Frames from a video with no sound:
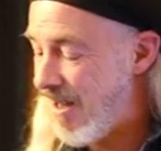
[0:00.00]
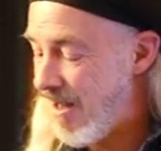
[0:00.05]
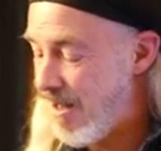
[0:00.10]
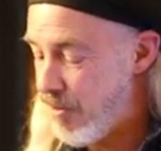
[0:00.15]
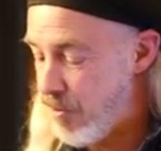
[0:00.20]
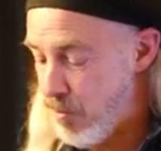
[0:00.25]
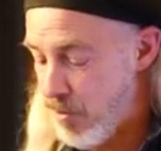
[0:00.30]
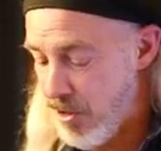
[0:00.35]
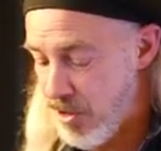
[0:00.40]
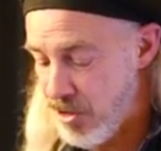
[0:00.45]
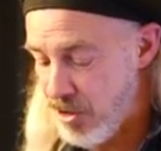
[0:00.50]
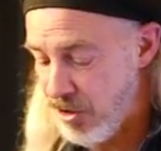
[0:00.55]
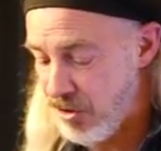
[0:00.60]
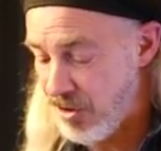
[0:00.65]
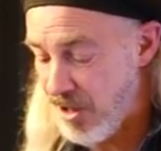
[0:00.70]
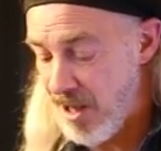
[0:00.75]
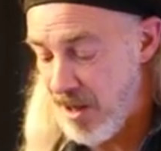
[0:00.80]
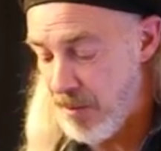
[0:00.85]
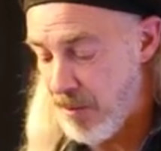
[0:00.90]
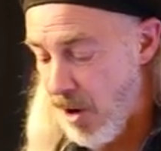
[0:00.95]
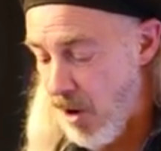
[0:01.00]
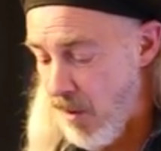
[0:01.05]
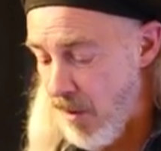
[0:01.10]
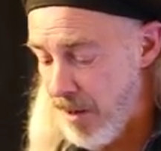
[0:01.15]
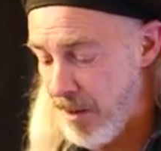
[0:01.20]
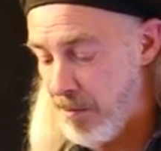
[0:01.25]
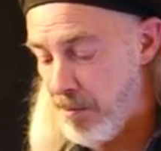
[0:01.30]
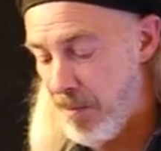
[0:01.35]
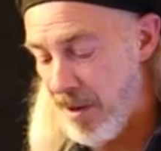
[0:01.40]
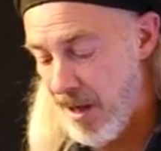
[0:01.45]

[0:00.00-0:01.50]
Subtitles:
You can just keep going.